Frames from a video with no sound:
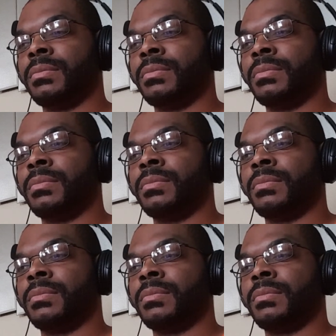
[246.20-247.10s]

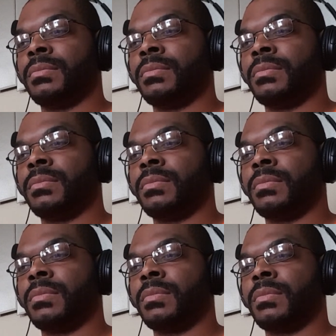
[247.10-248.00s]

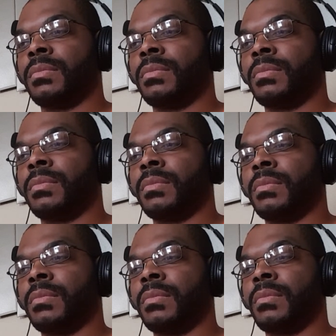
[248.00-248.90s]

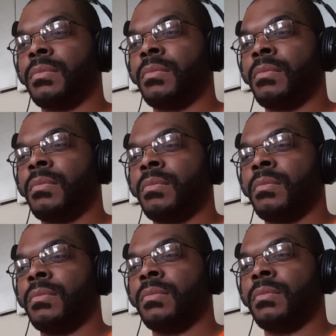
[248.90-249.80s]

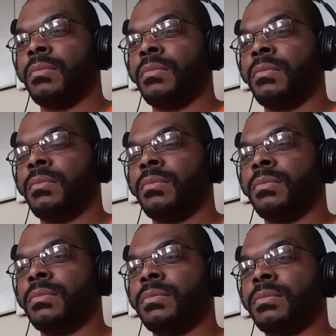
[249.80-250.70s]

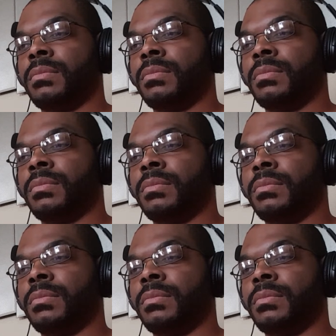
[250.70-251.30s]
Nothing is said.